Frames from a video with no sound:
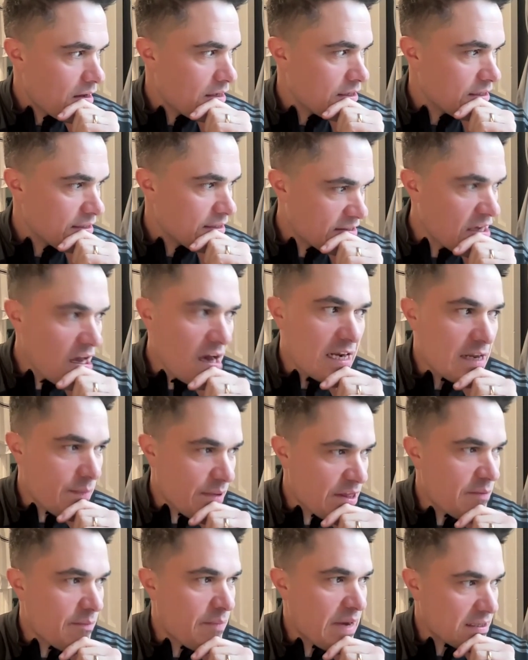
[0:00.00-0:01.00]
it's certainly
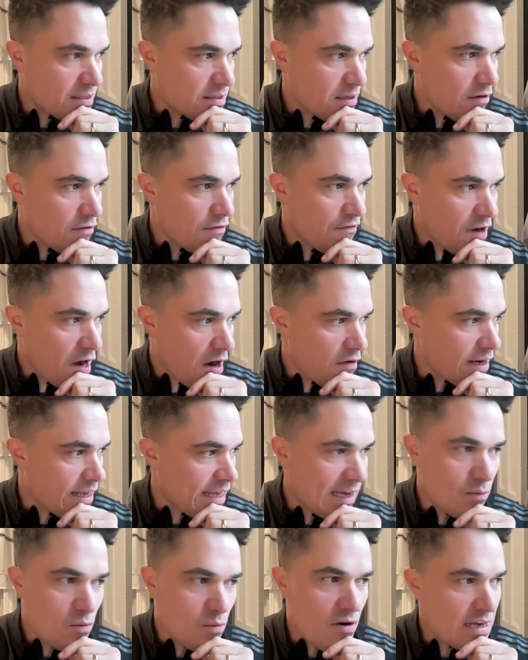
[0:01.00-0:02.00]
been the best so far.
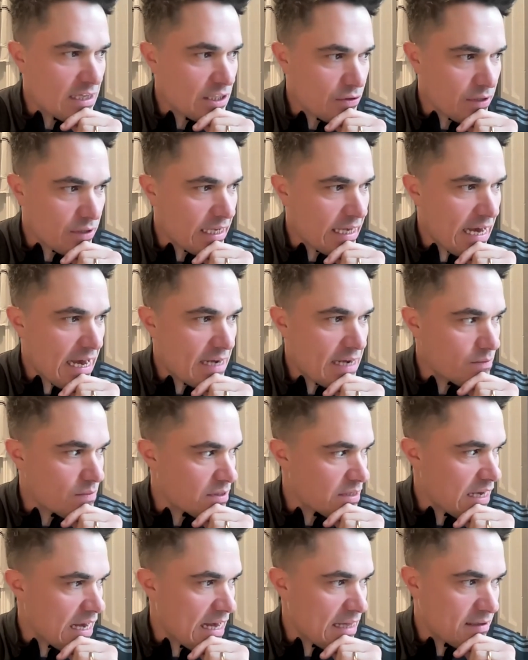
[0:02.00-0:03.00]
Again, we're entering
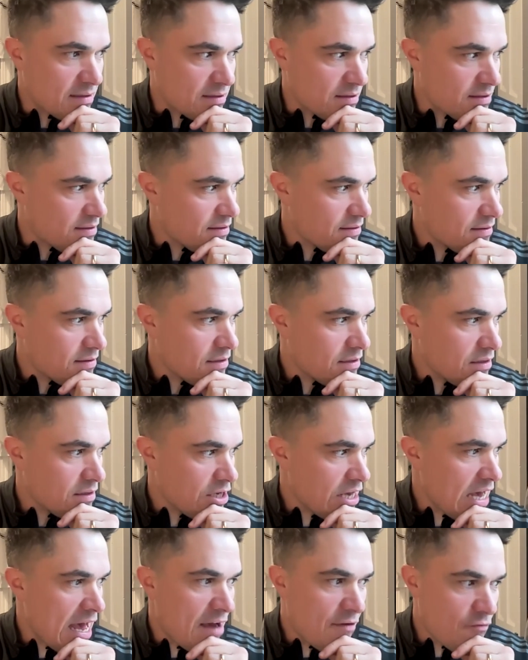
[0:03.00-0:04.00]
games and
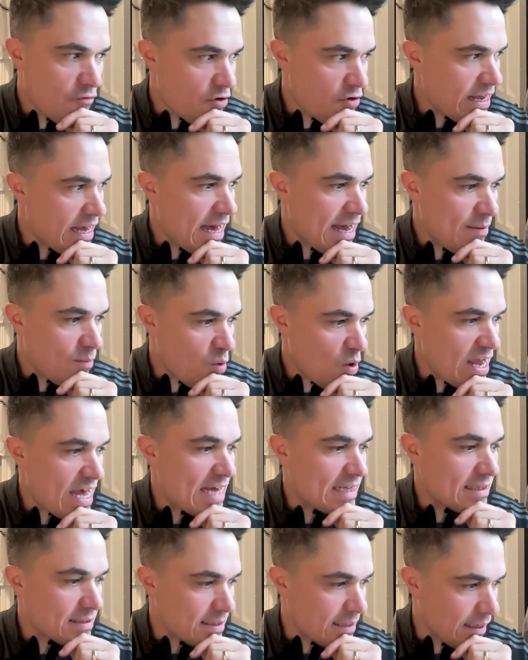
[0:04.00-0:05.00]
every game we
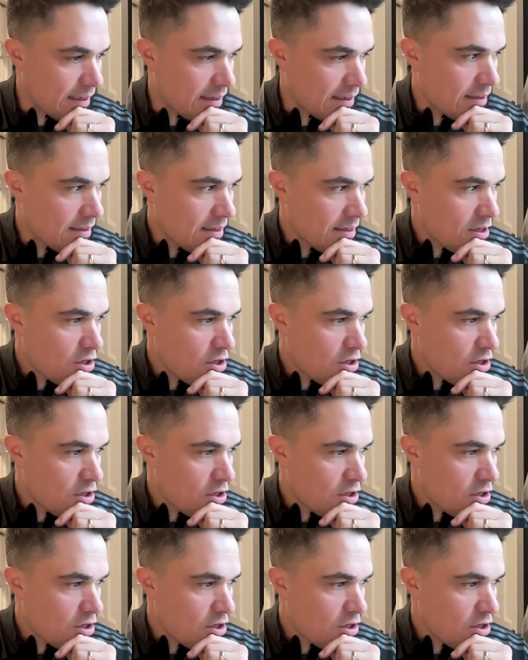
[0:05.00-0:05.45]
enter,